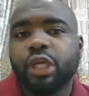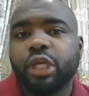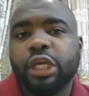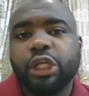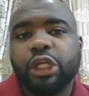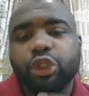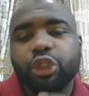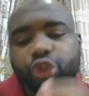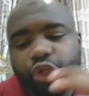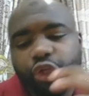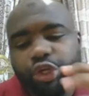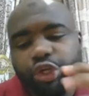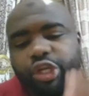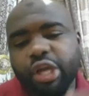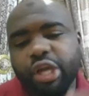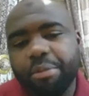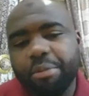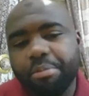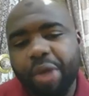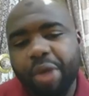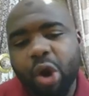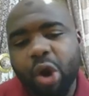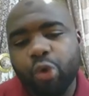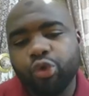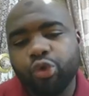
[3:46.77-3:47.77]
Talking
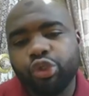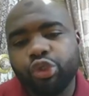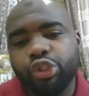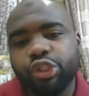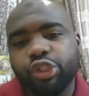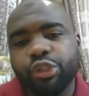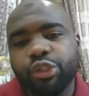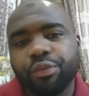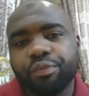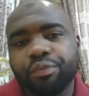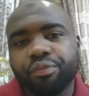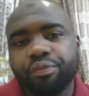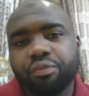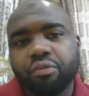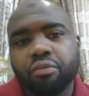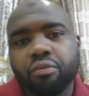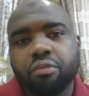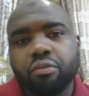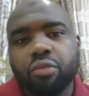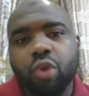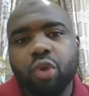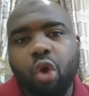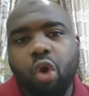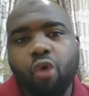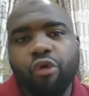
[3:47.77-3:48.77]
about,
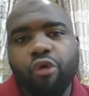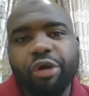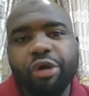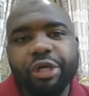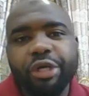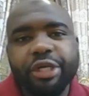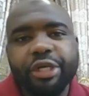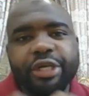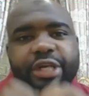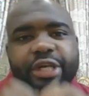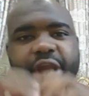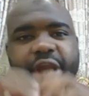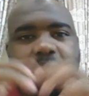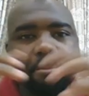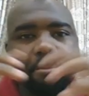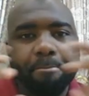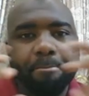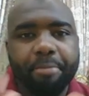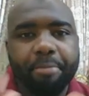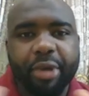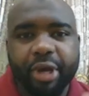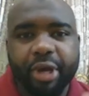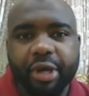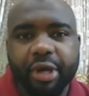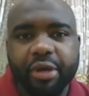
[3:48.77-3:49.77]
all right, number